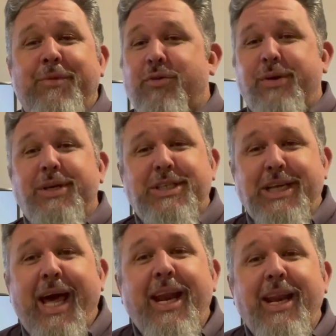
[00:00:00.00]

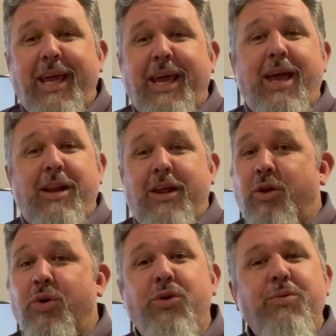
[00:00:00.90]
Christianity and
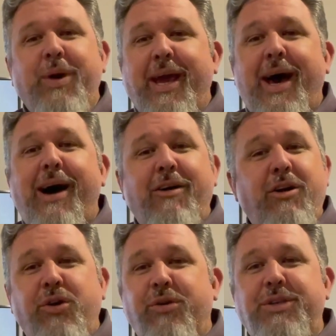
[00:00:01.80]
who we are
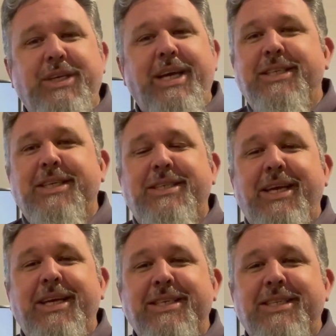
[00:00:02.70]
and who Jesus
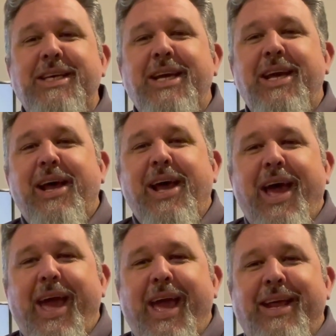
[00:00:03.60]
is.
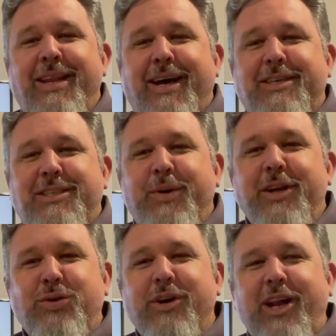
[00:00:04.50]
And so we're going
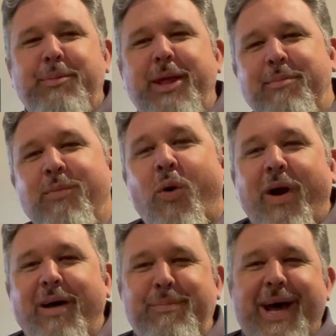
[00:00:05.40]
to talk a little bit
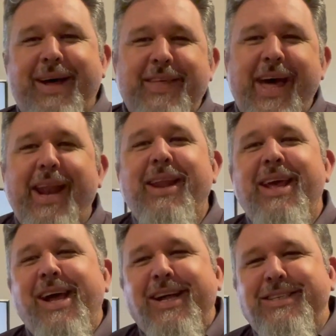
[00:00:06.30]
more about that
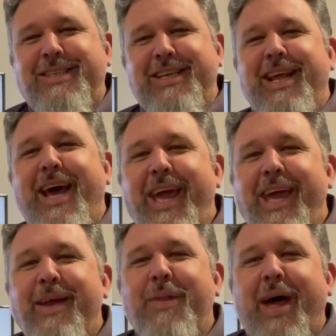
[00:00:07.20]

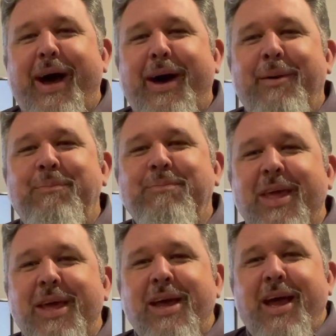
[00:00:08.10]
today.
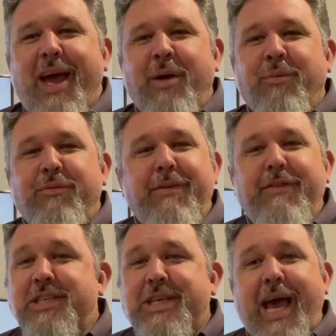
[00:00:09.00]
And we've
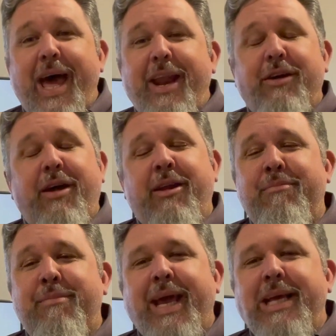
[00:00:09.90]
just had an
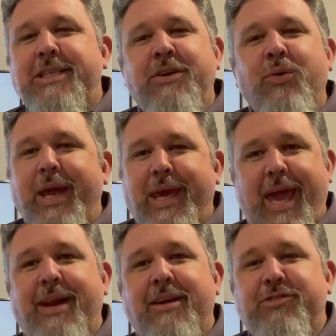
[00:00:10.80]
amazing
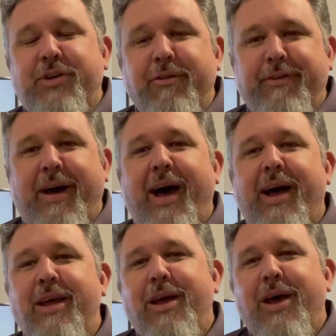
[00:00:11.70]
weekend so
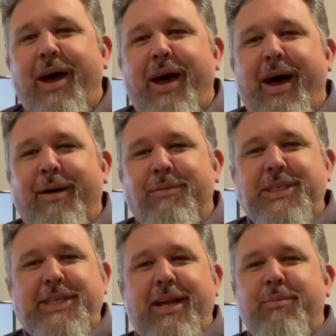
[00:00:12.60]
far,
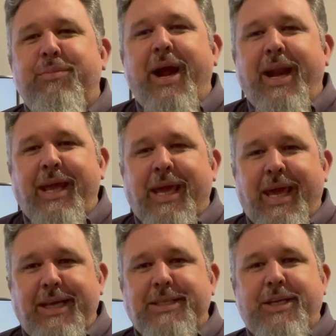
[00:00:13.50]
celebrating
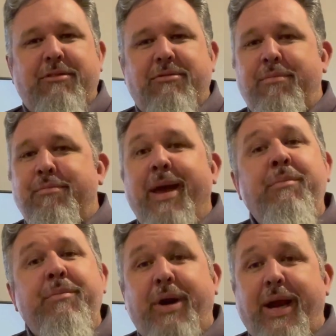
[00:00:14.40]
Easter,
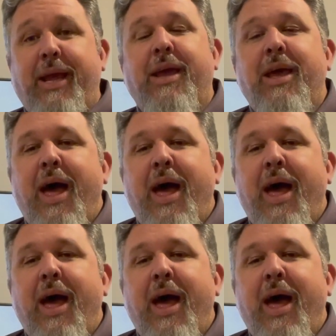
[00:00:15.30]
remembering